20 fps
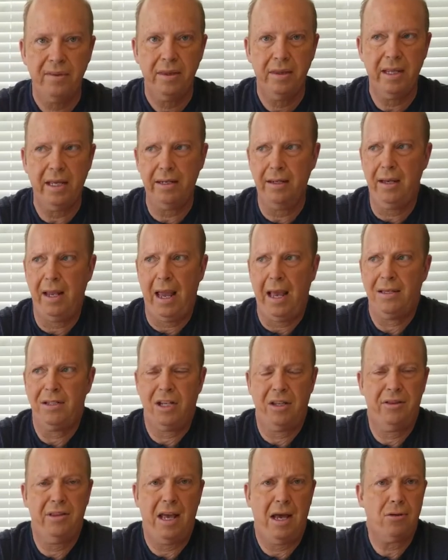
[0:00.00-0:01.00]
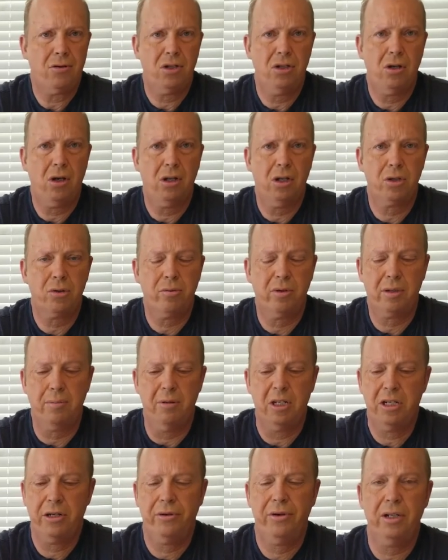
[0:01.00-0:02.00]
that has $1,000 worth of
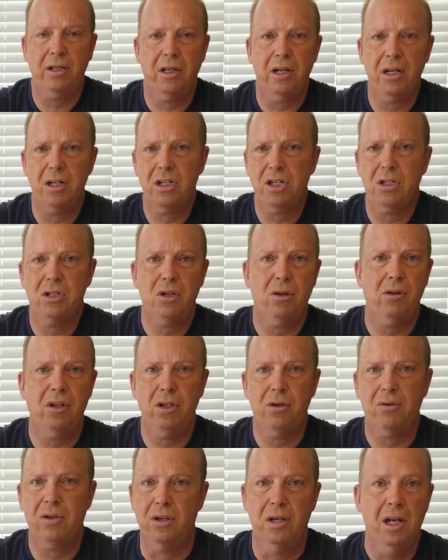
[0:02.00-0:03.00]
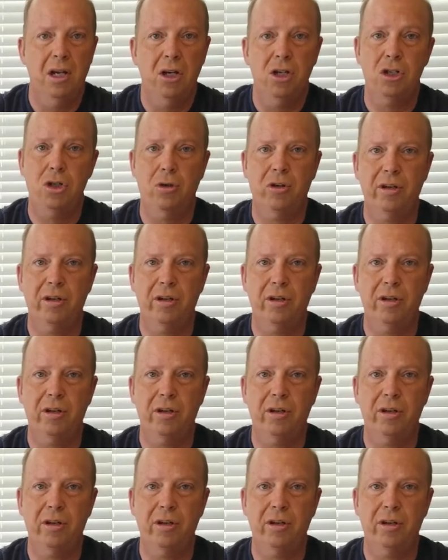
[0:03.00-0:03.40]
material in it just so that you can show